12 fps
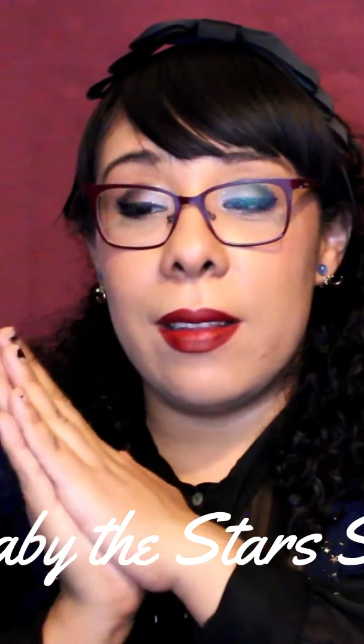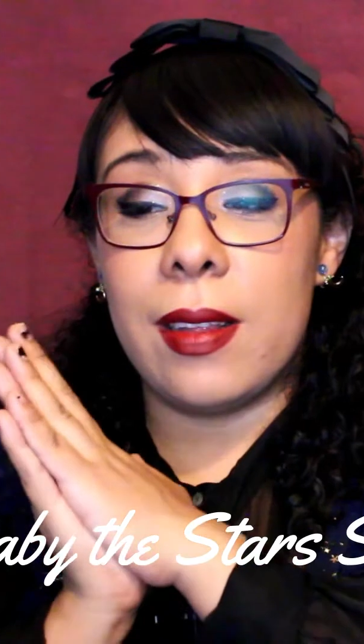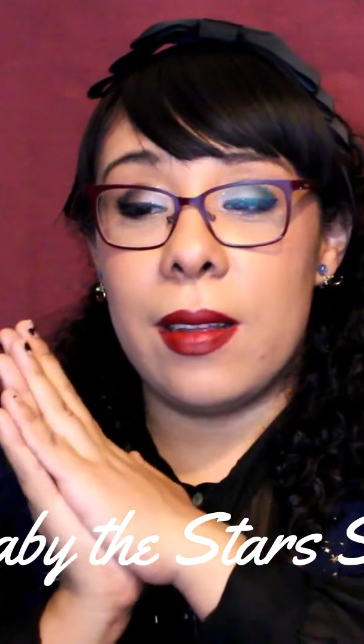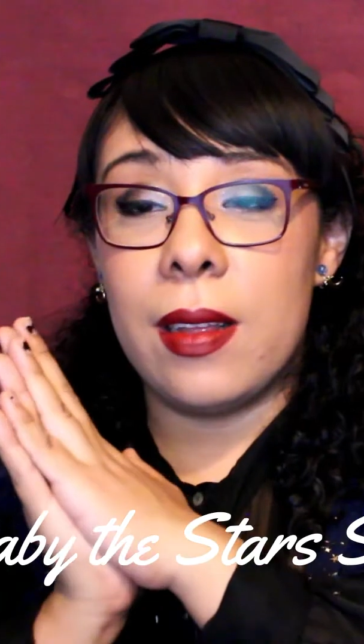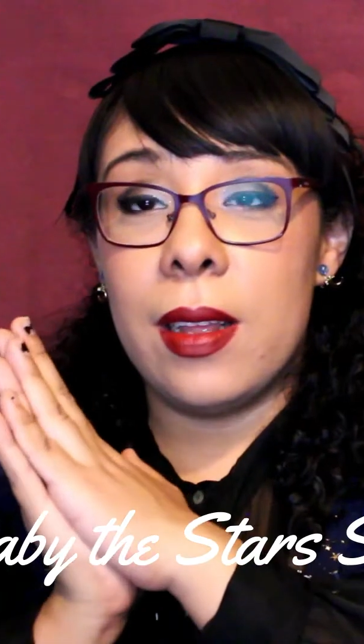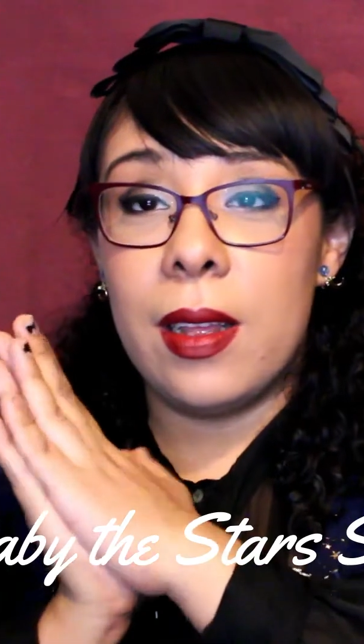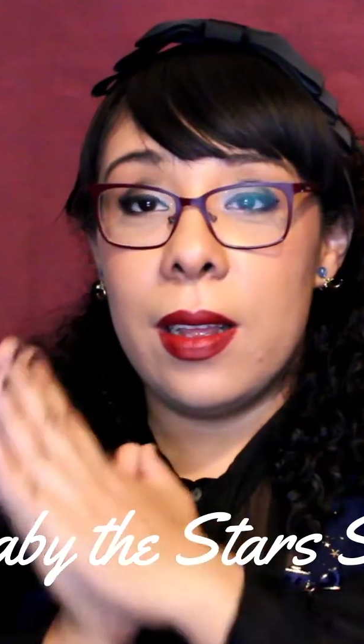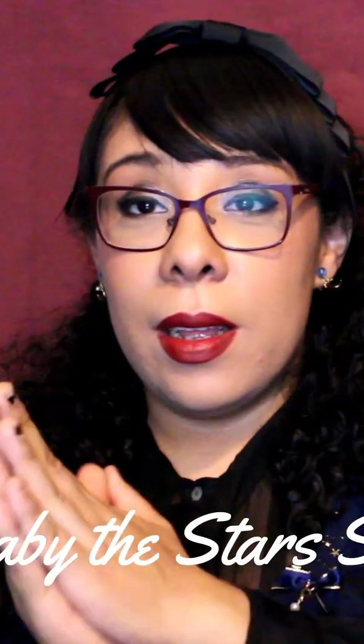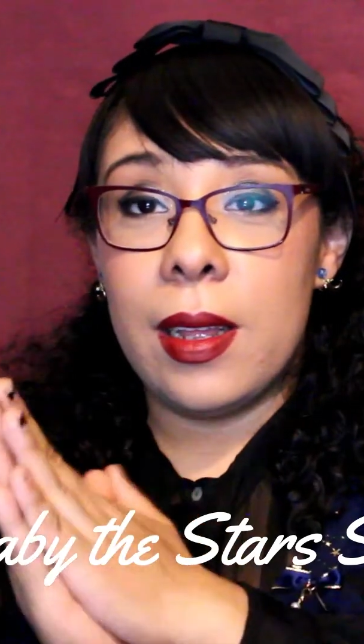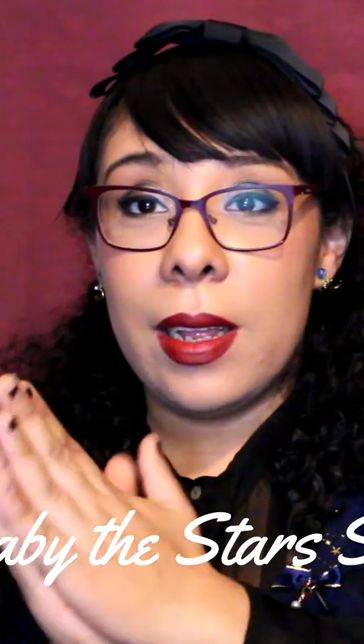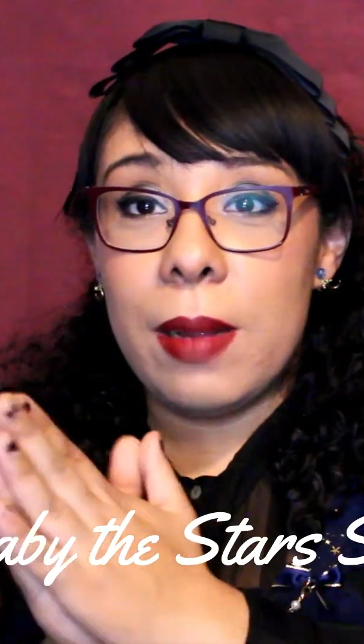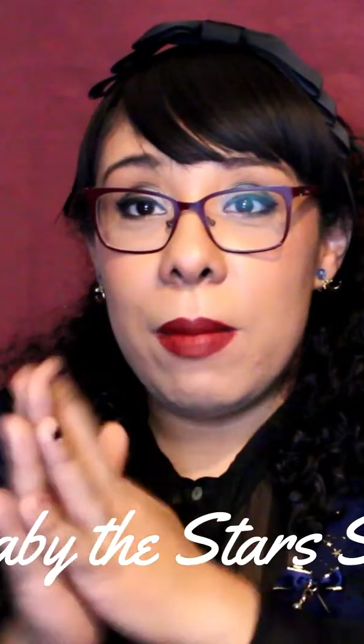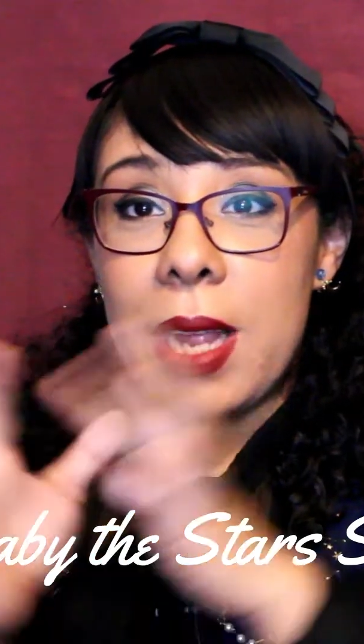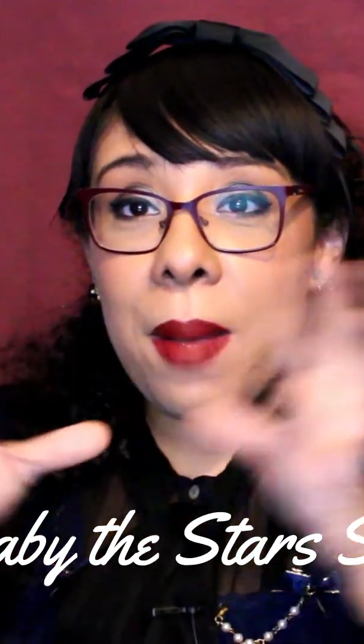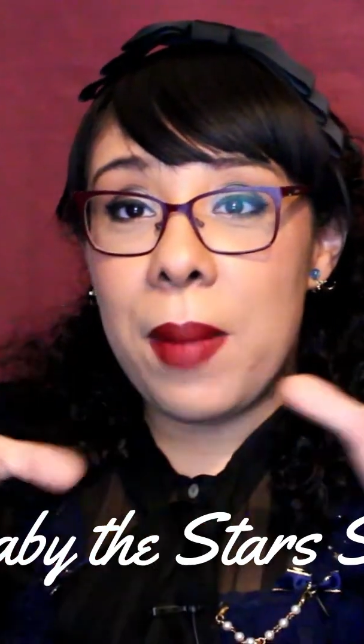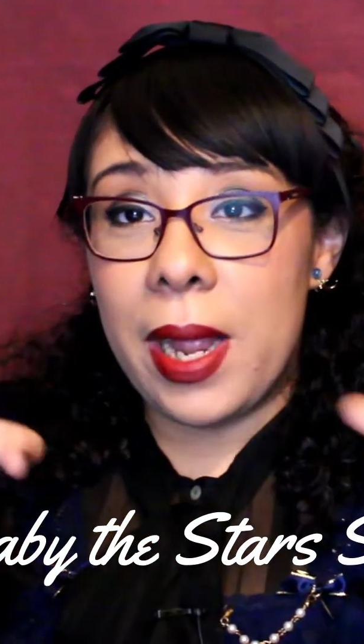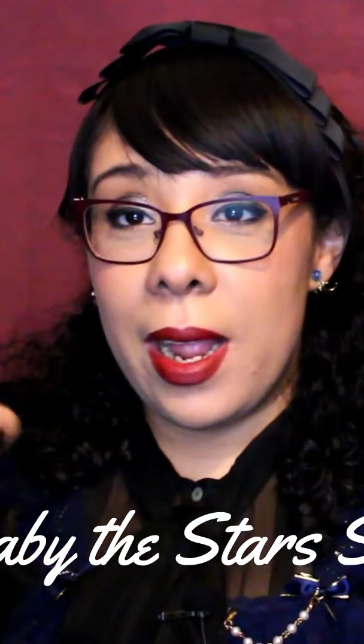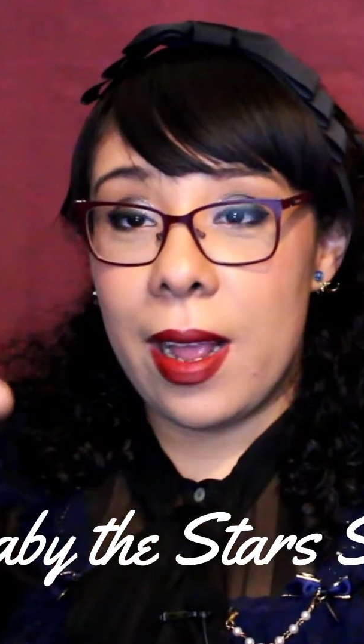to get
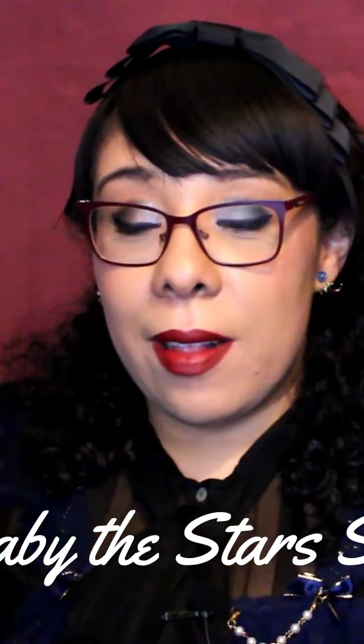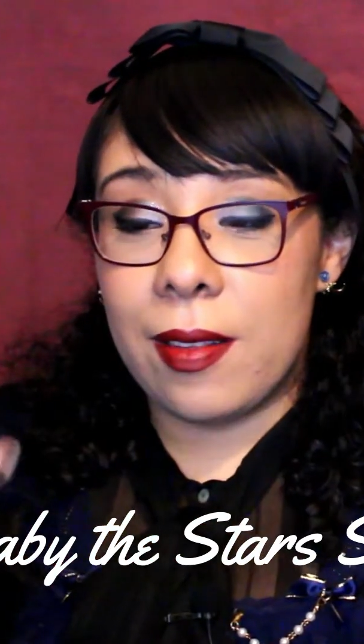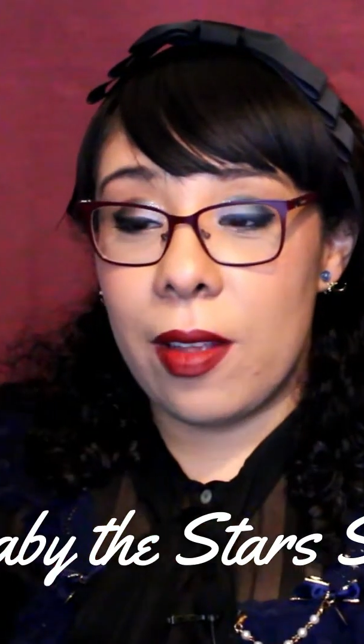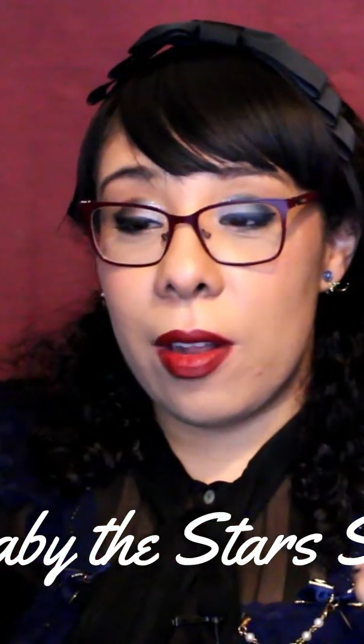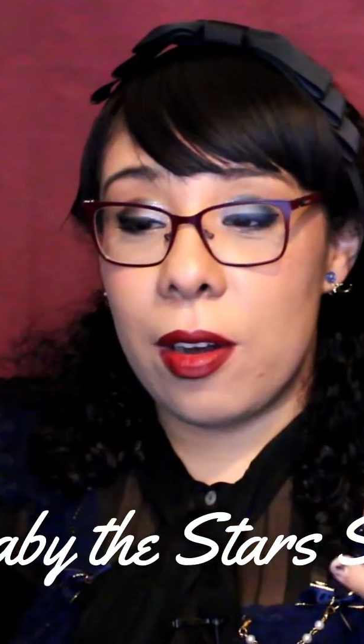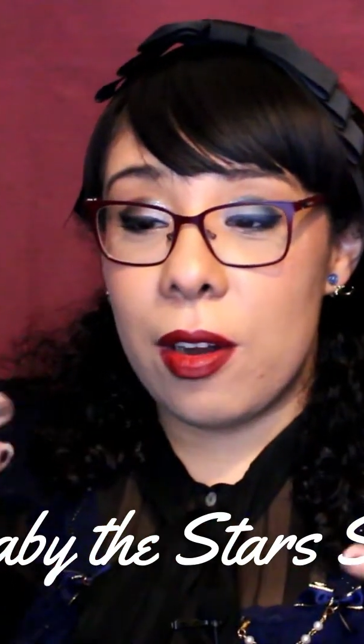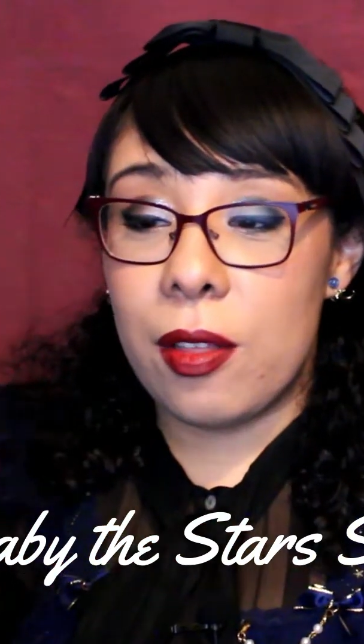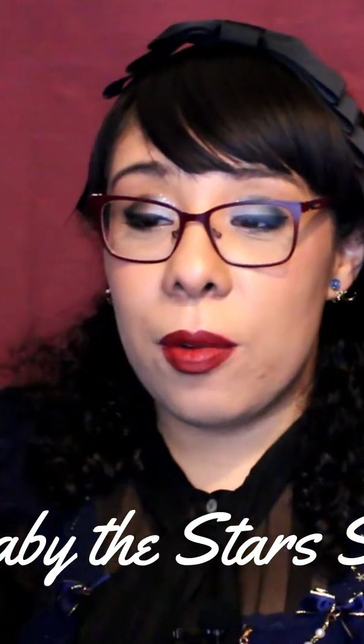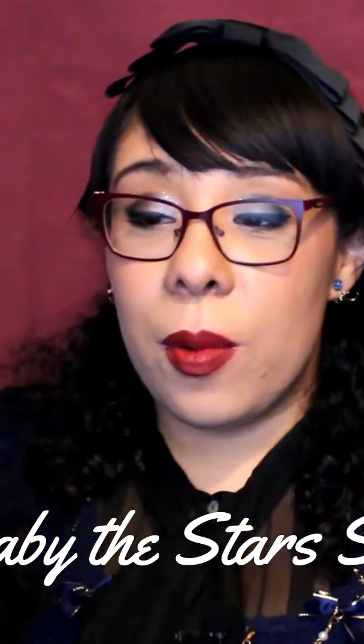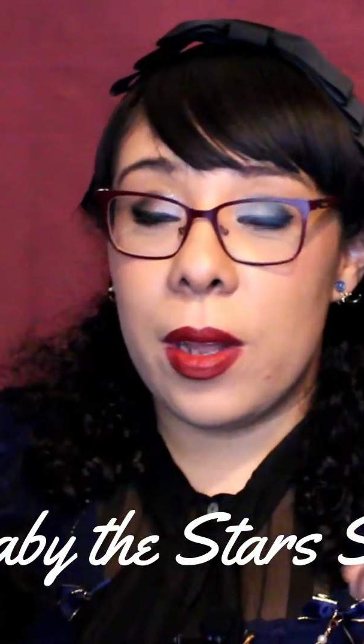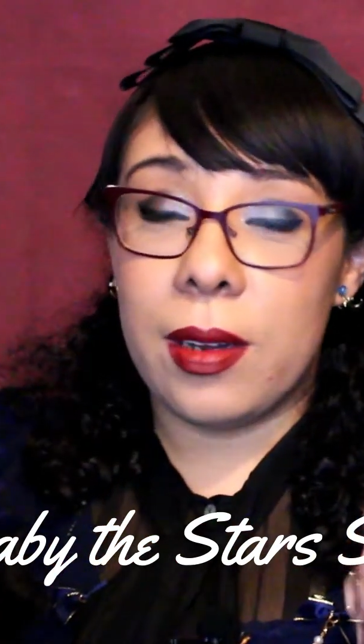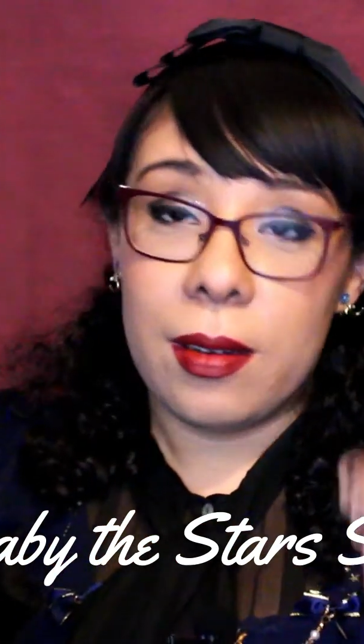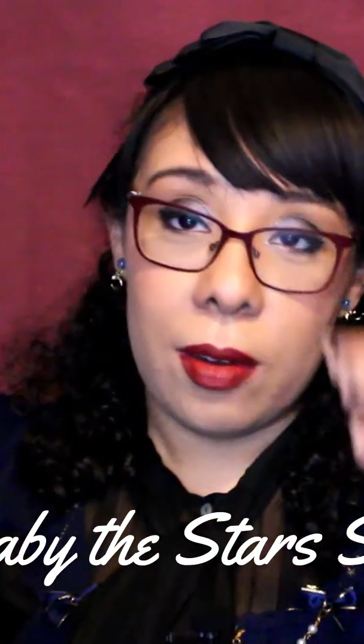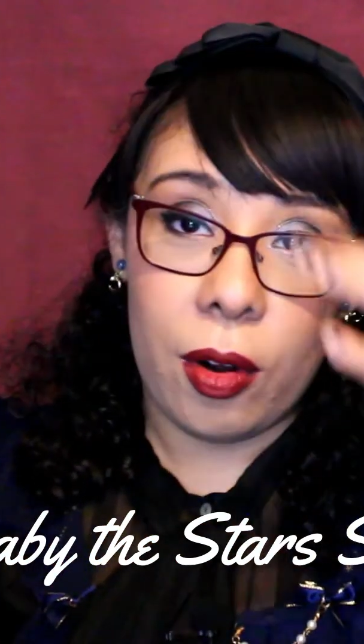my hands on another one,